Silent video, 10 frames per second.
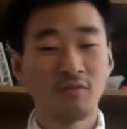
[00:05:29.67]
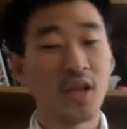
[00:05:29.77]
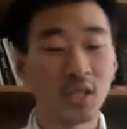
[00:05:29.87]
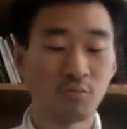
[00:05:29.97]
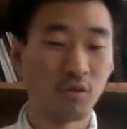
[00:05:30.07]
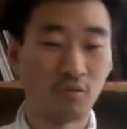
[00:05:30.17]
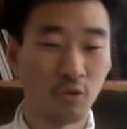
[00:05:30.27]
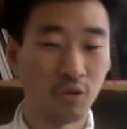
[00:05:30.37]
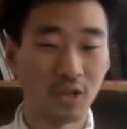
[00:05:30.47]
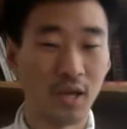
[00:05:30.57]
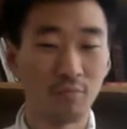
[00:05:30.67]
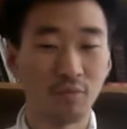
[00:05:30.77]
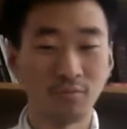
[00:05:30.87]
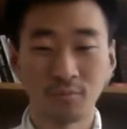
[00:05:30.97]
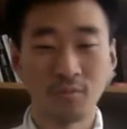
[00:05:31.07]
Facebook, for
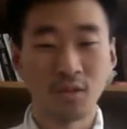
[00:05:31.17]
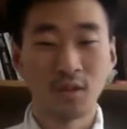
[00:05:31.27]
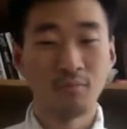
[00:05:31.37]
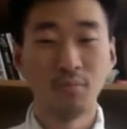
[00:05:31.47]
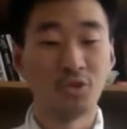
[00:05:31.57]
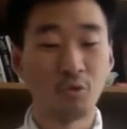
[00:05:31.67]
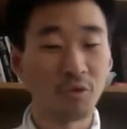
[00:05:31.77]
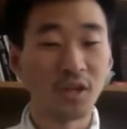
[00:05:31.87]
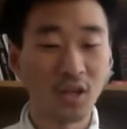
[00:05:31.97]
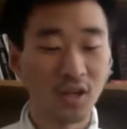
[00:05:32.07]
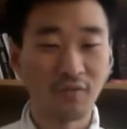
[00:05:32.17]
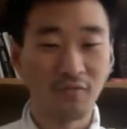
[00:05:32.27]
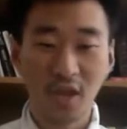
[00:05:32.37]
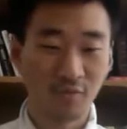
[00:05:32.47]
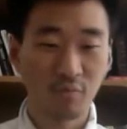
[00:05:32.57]
example. Majority of
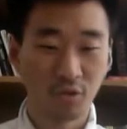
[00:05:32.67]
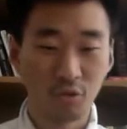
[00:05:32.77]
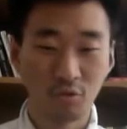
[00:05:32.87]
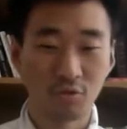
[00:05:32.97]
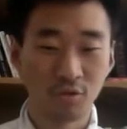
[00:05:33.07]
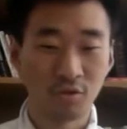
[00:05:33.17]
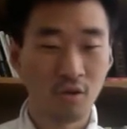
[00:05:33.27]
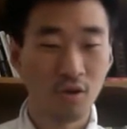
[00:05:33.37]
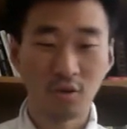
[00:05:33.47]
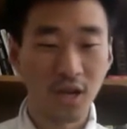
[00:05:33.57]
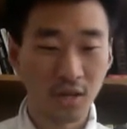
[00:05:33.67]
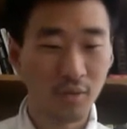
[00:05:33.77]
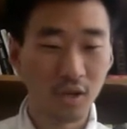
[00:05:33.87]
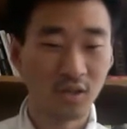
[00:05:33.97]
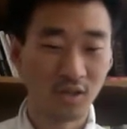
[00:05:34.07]
Facebook users are not
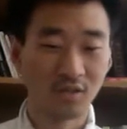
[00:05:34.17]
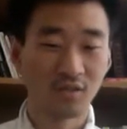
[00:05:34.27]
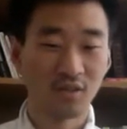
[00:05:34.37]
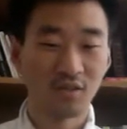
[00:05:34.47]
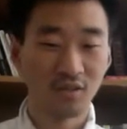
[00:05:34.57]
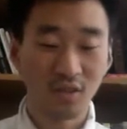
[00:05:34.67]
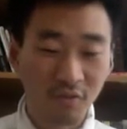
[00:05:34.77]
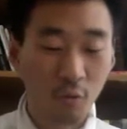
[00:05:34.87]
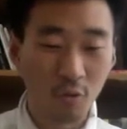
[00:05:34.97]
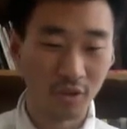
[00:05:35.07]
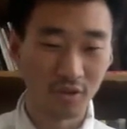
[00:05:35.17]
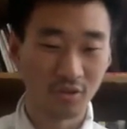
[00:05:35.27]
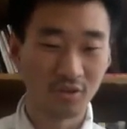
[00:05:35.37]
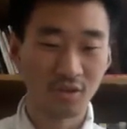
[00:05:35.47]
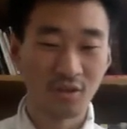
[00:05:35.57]
Americans. They're
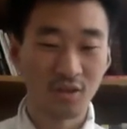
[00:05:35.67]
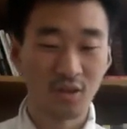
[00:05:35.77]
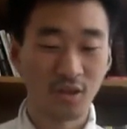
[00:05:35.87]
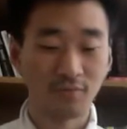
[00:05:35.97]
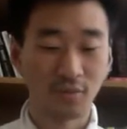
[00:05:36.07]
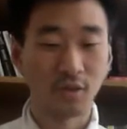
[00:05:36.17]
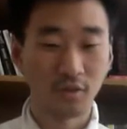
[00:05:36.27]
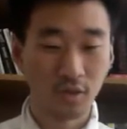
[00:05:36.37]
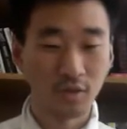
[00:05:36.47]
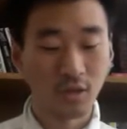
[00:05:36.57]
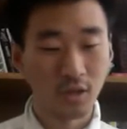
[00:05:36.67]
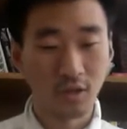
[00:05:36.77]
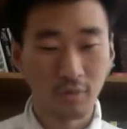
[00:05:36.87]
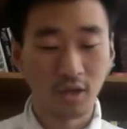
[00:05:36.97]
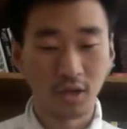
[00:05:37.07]
foreigners um,
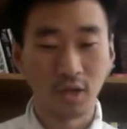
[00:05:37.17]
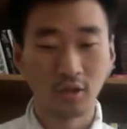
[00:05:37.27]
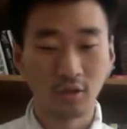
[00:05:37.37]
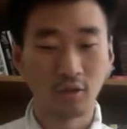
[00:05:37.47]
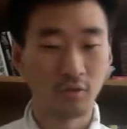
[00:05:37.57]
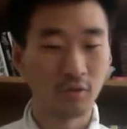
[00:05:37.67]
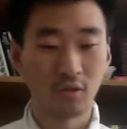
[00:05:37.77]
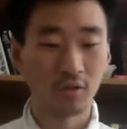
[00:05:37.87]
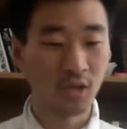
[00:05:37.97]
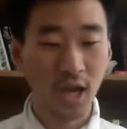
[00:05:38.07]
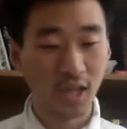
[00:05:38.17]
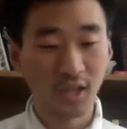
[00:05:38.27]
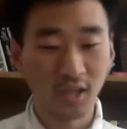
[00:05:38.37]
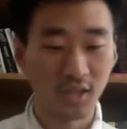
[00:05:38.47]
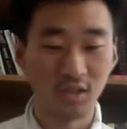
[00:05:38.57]
in America. You know, they're
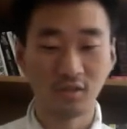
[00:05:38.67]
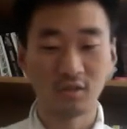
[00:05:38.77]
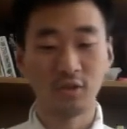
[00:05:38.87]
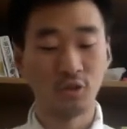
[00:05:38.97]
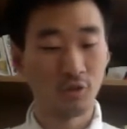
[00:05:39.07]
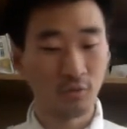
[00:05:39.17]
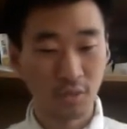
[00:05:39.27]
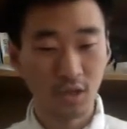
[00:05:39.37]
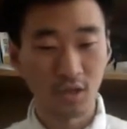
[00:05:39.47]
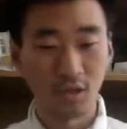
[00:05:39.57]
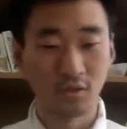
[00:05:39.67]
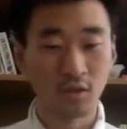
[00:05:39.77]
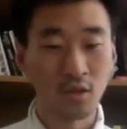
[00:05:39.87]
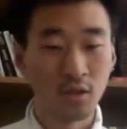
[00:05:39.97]
Chinese, they're Europeans.